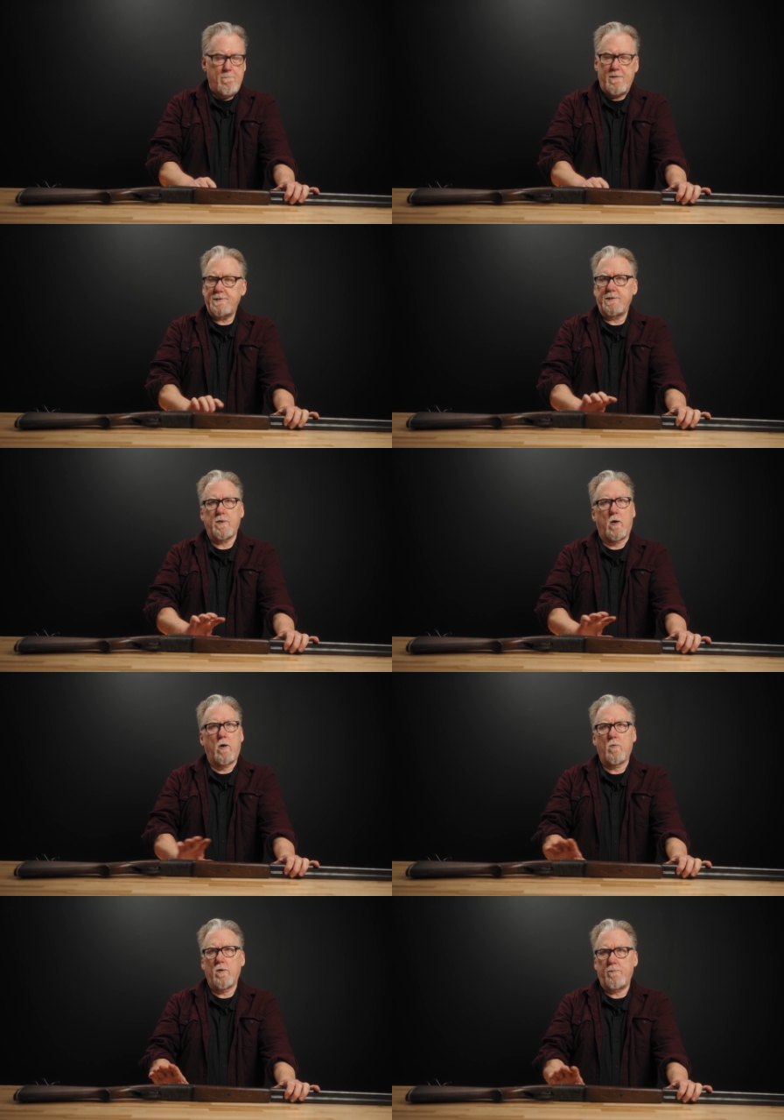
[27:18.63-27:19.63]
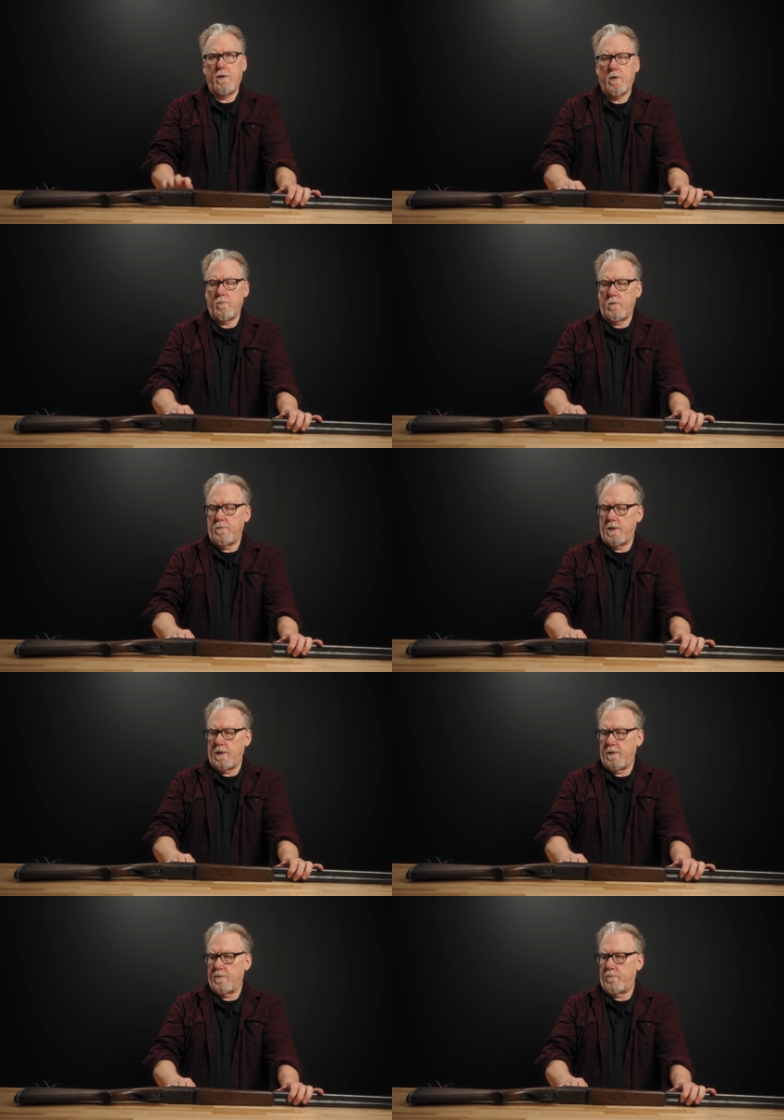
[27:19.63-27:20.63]
This is all repairable.
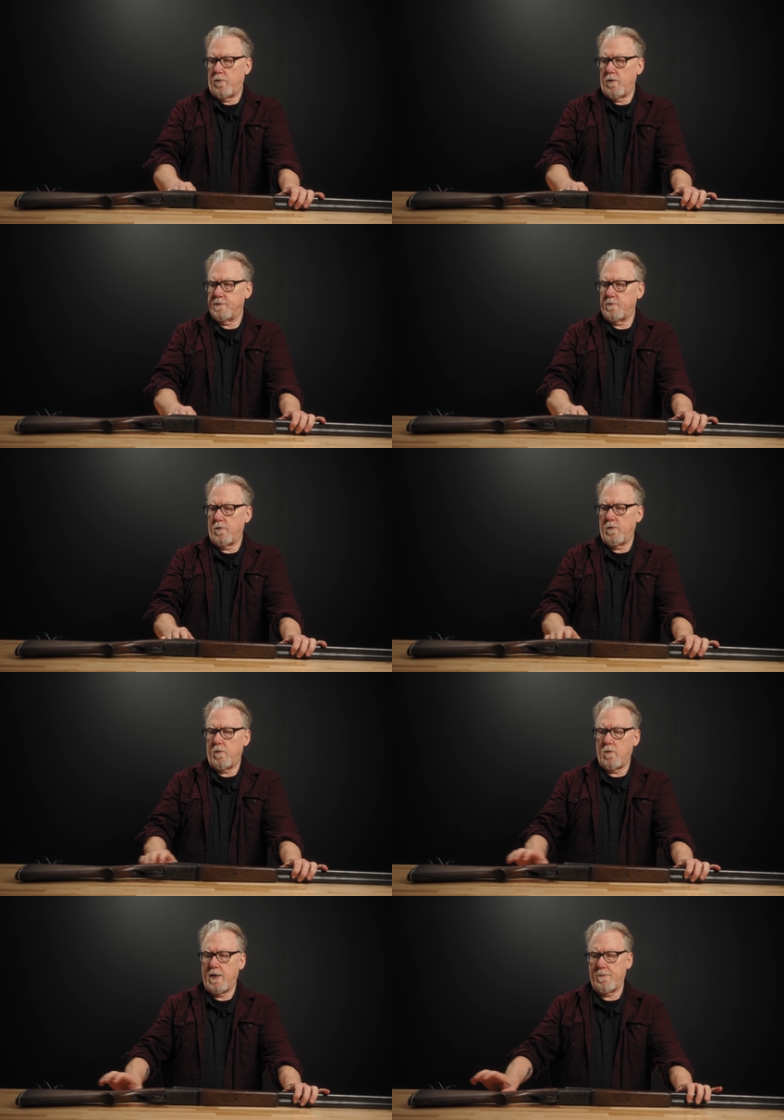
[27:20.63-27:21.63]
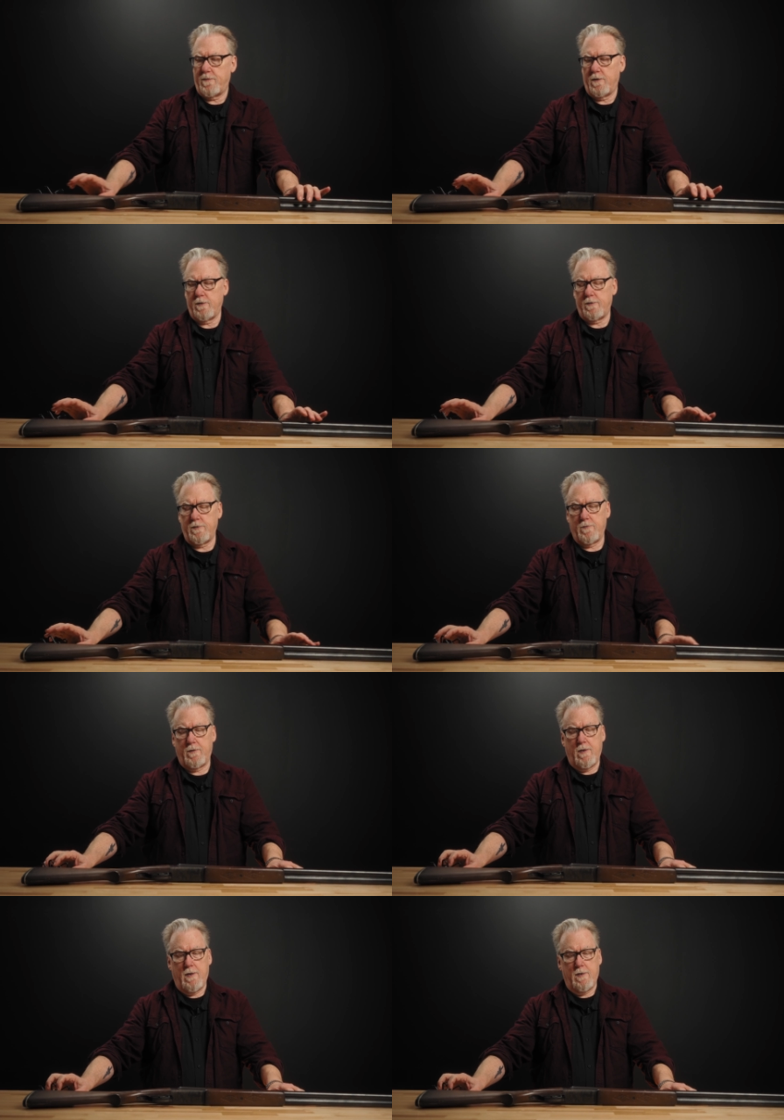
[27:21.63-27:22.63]
Uh, the parts are, are out there to do,
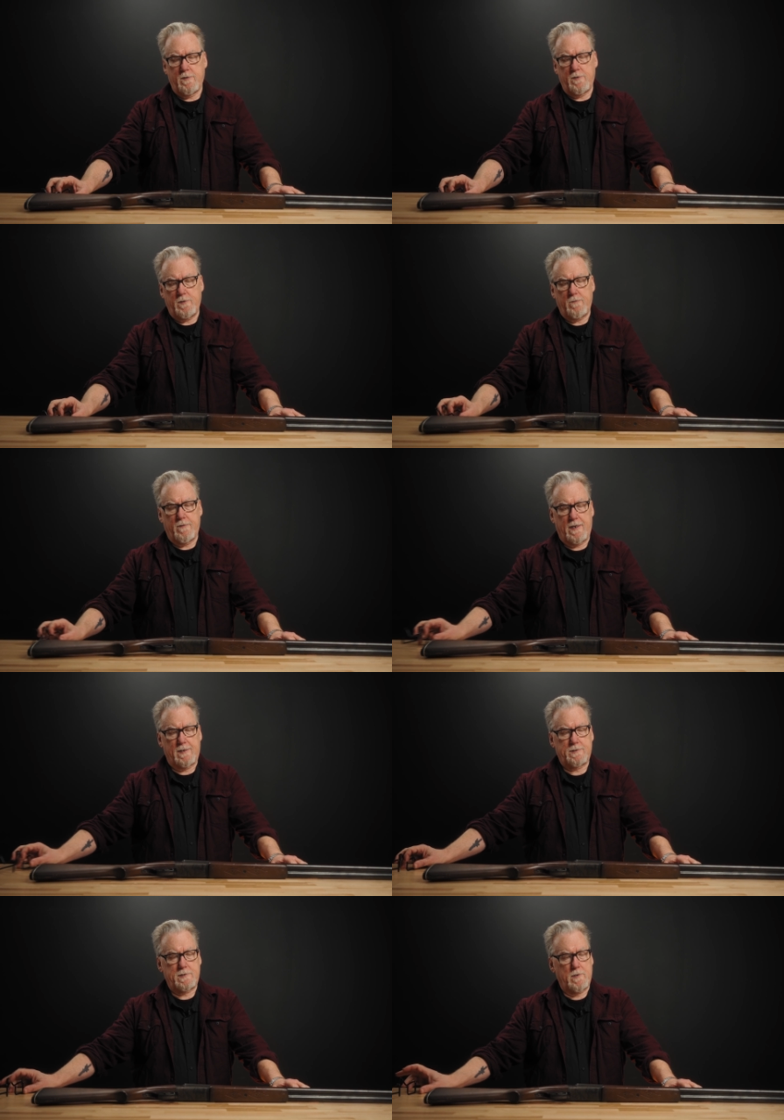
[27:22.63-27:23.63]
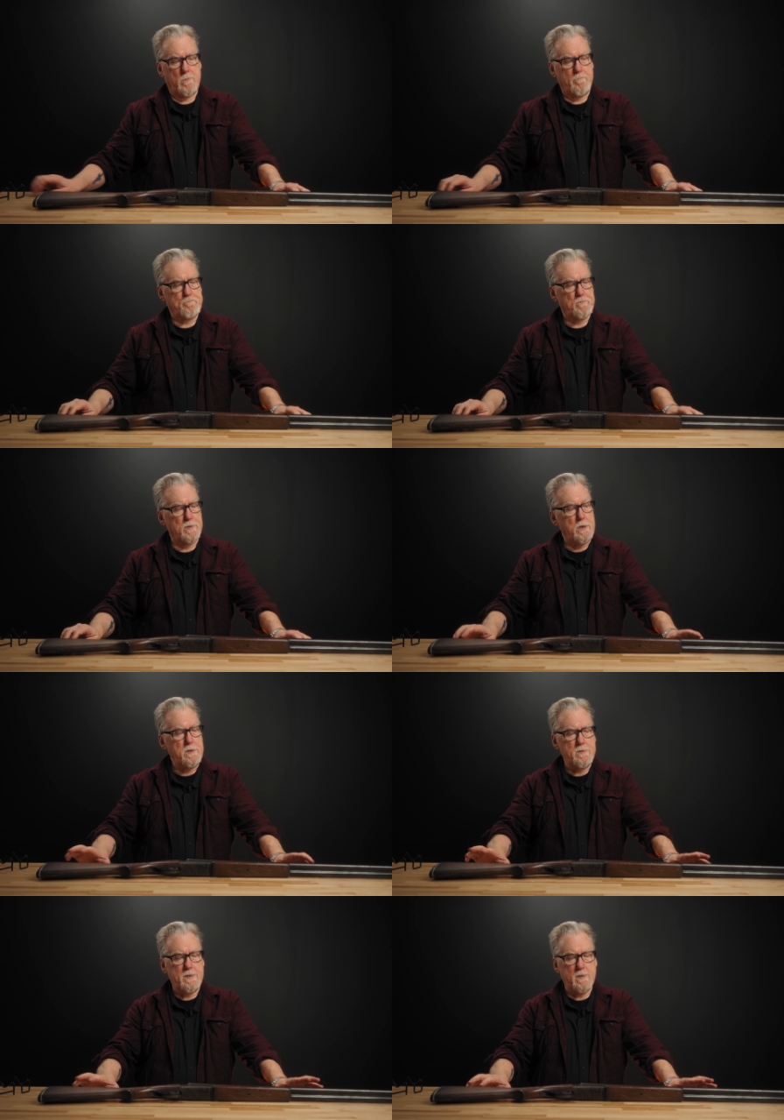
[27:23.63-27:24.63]
to do that. So good
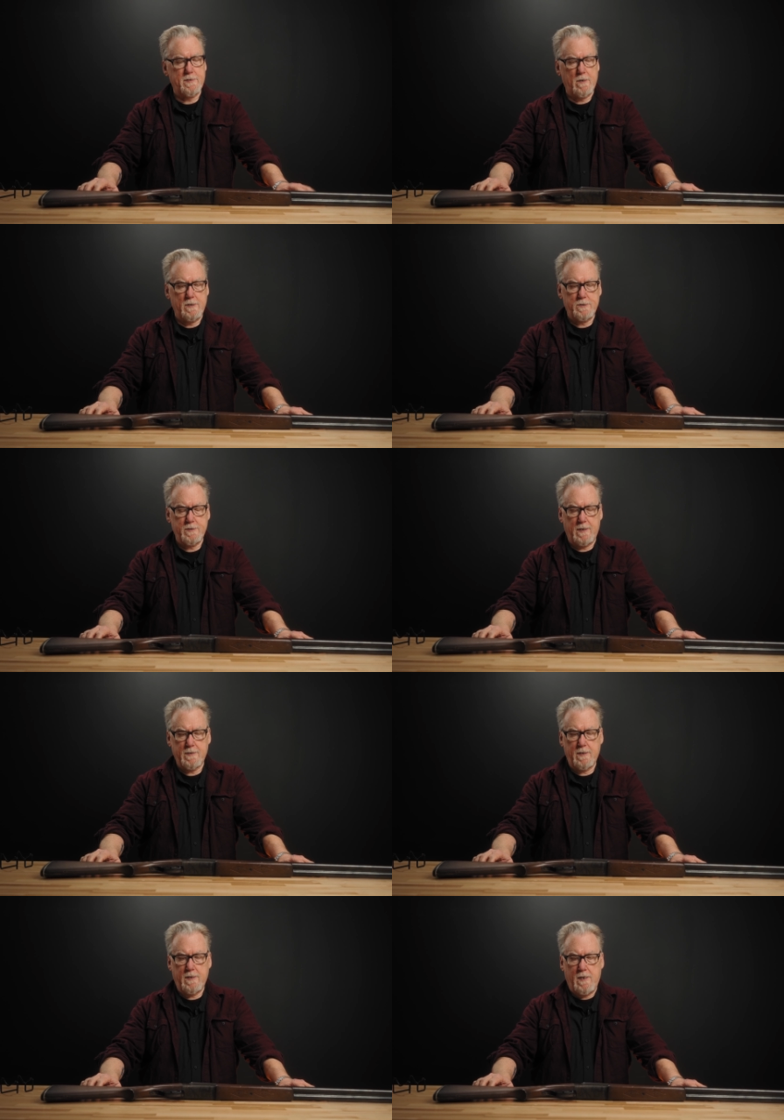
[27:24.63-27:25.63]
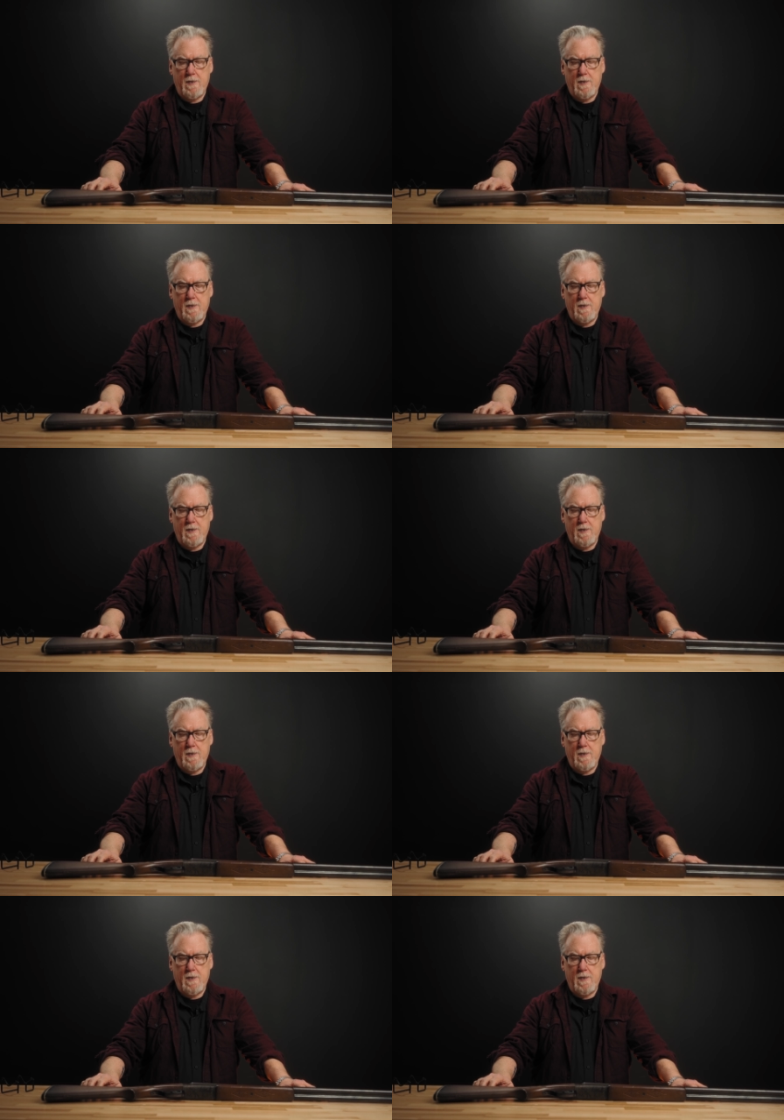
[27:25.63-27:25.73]
utilitarian shotgun.